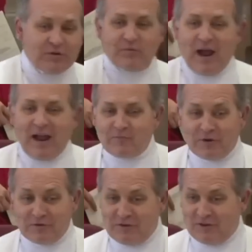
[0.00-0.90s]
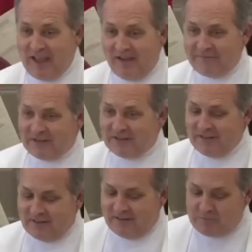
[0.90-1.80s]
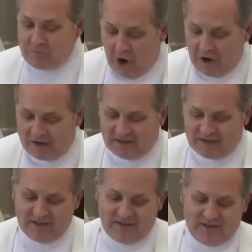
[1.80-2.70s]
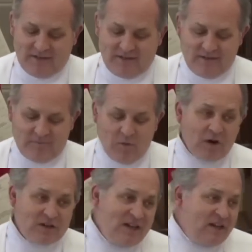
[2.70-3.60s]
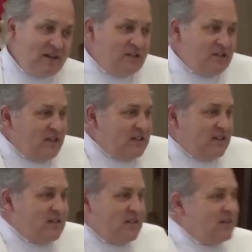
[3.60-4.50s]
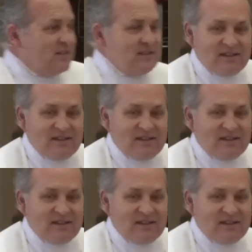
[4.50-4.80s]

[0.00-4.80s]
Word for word: your right and one on your left? And, and Mark and, and Mark 10, and Jesus says,